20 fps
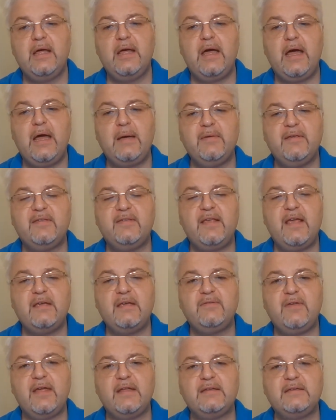I must say
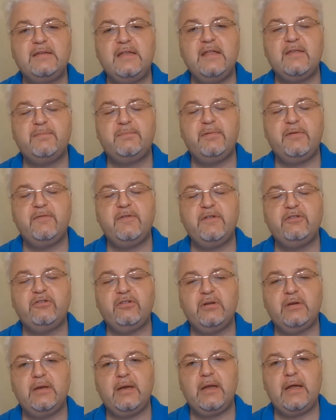that this
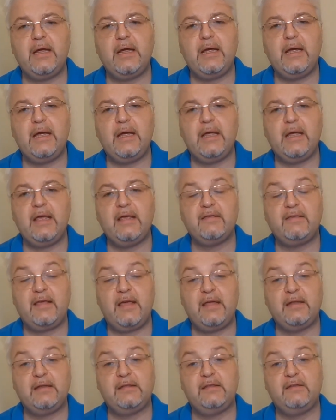provision has
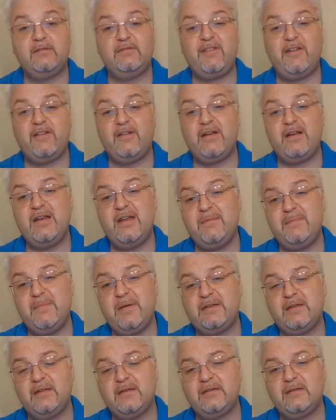had very
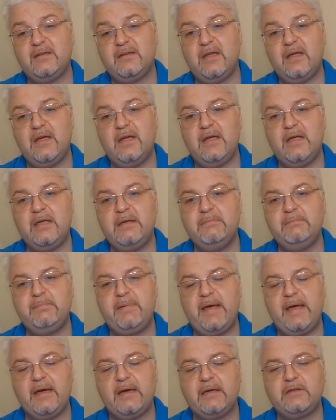limited
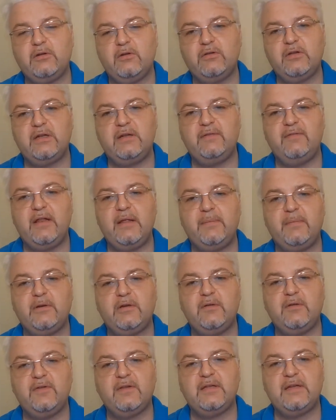impact on the development
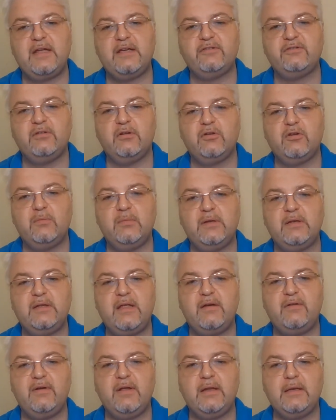of international
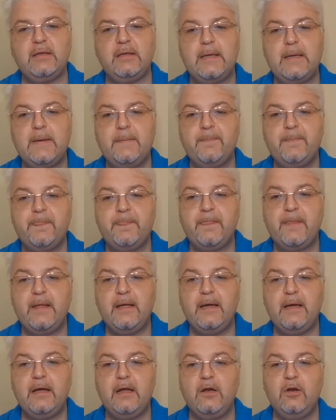humanitarian
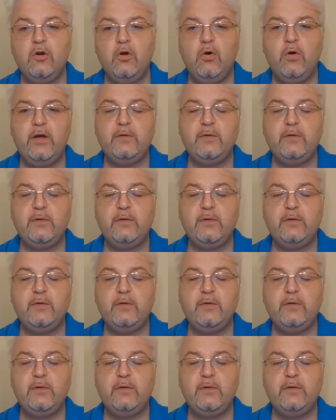law.